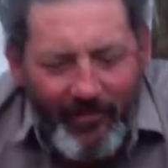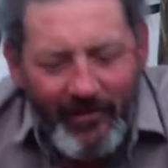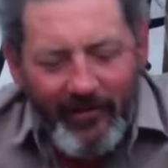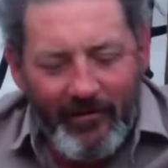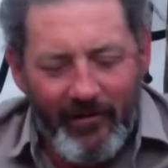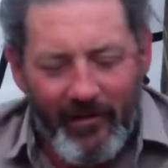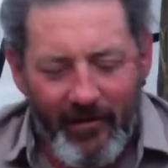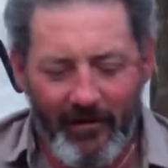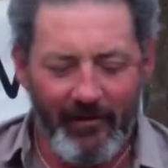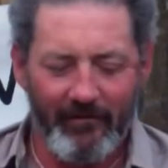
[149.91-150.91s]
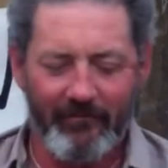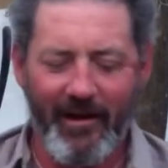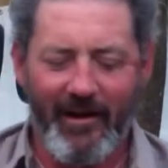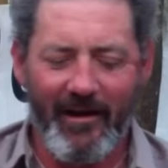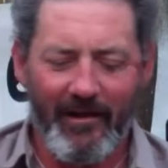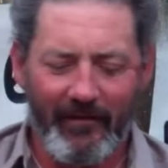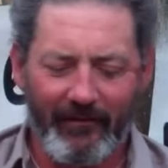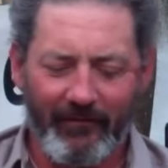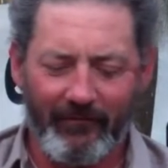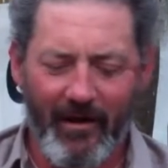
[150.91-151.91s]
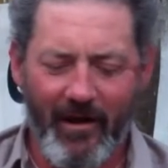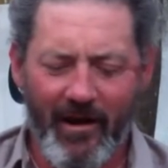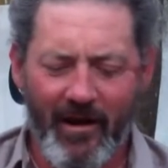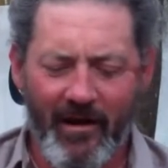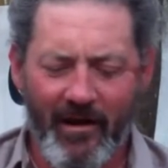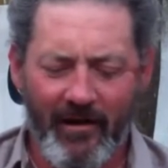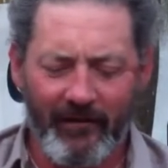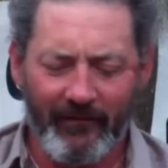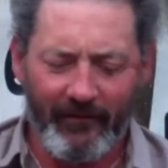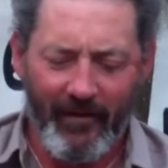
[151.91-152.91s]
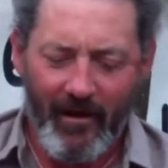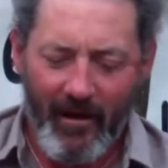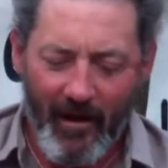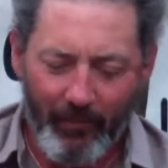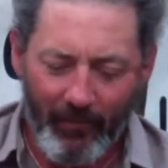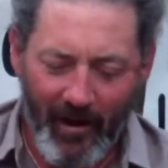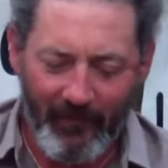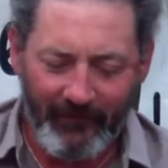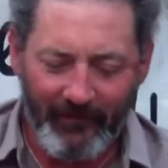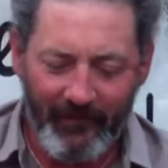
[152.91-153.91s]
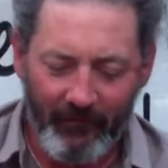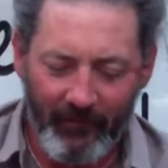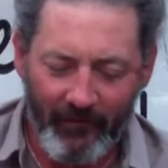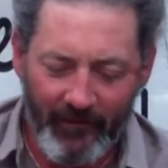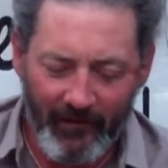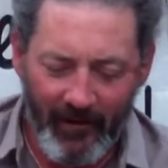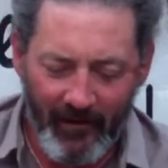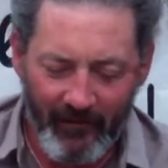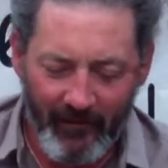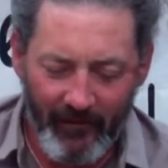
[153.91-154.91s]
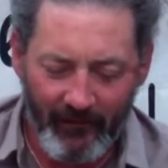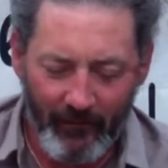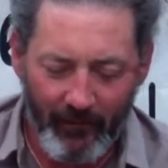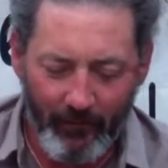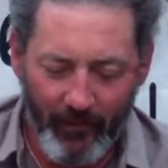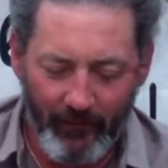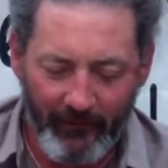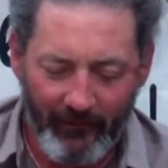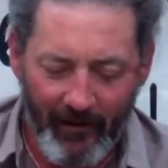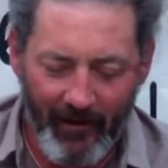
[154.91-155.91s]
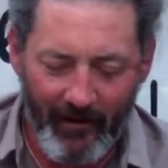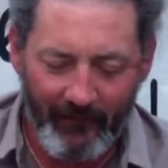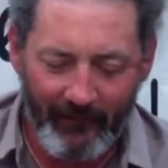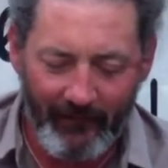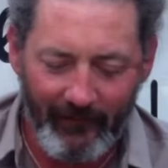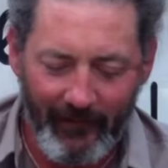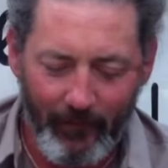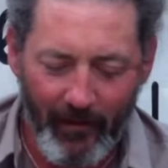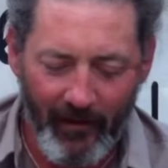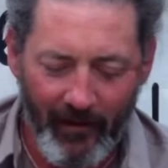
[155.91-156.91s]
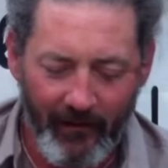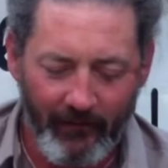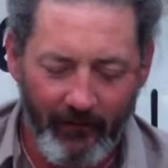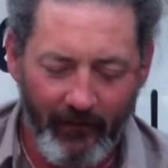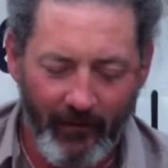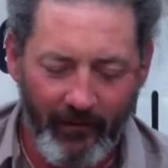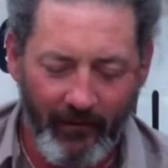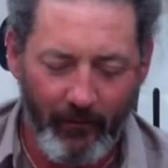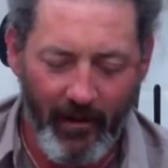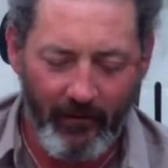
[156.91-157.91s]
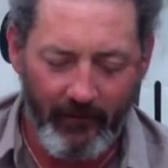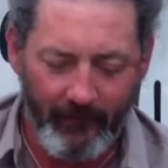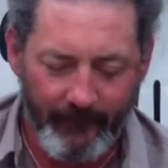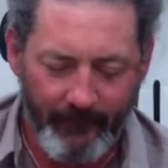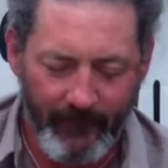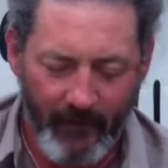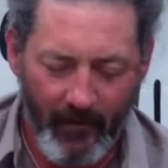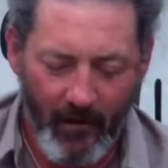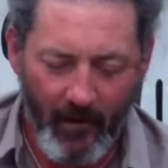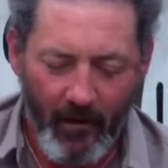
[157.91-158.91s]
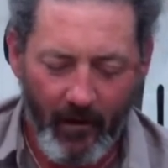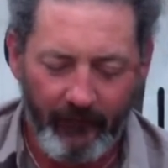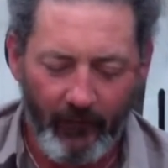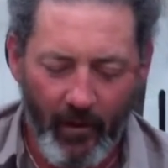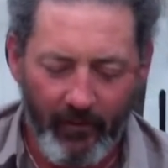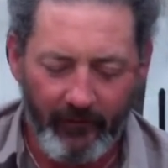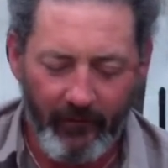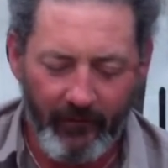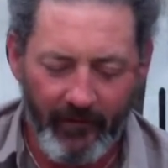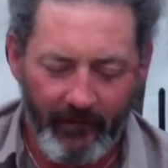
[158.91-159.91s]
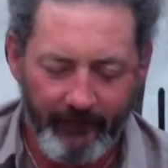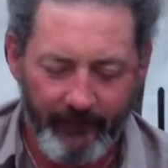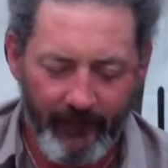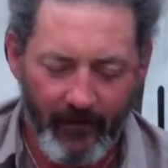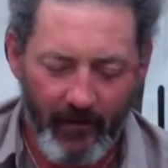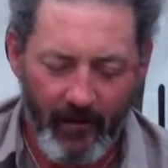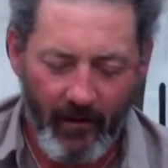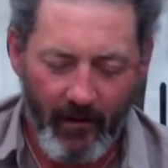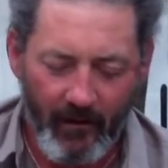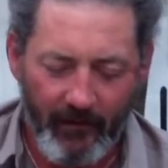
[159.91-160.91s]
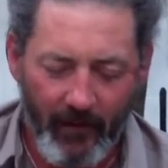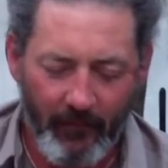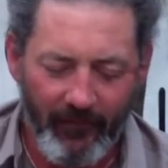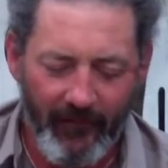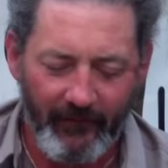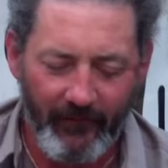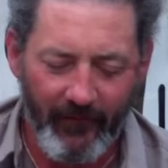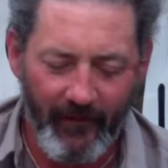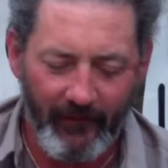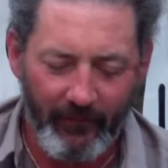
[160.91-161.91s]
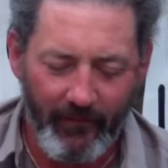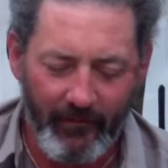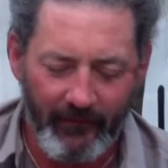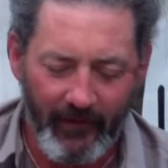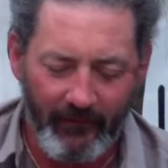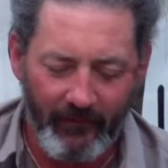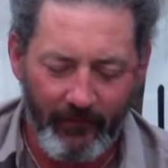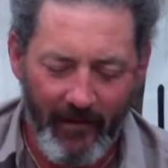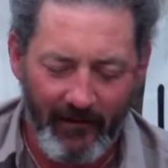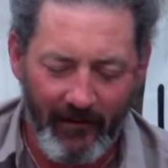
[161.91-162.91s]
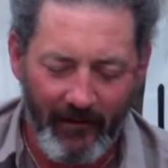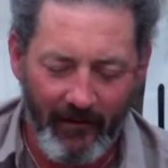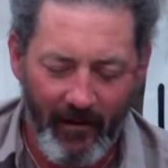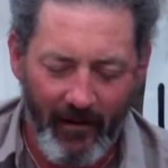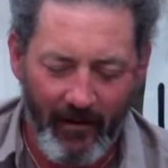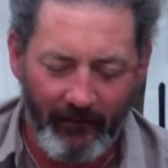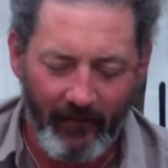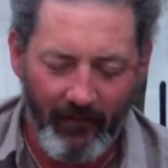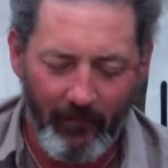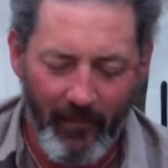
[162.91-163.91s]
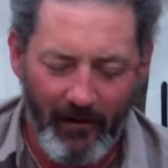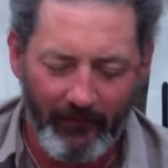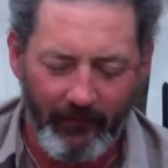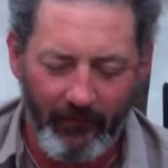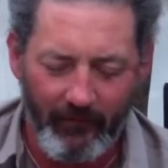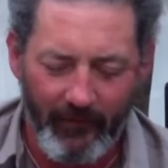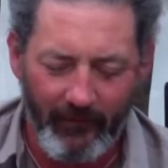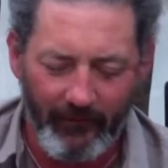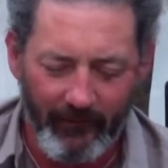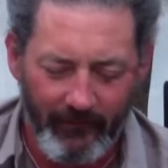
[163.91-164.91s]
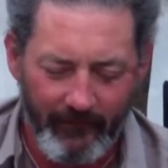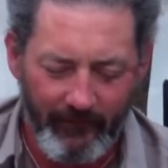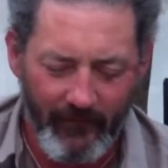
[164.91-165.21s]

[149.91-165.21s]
Okay. Rise, rise. I promise to never look again into a person's eyes, see pain, and do nothing about it. And so I was looking, and came face to face with the gentle, magnetic eyes of a master of this.